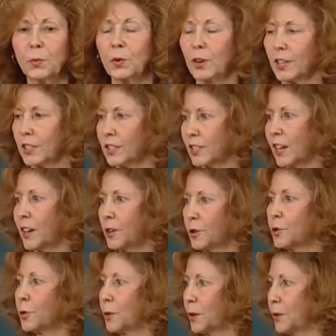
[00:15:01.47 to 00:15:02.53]
were
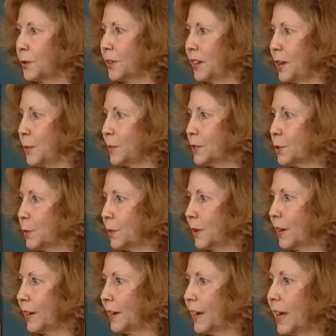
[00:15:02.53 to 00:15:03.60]
excitatory or
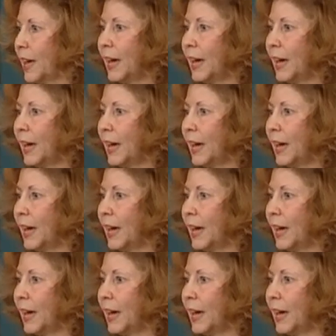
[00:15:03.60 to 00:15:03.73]
inhibitory.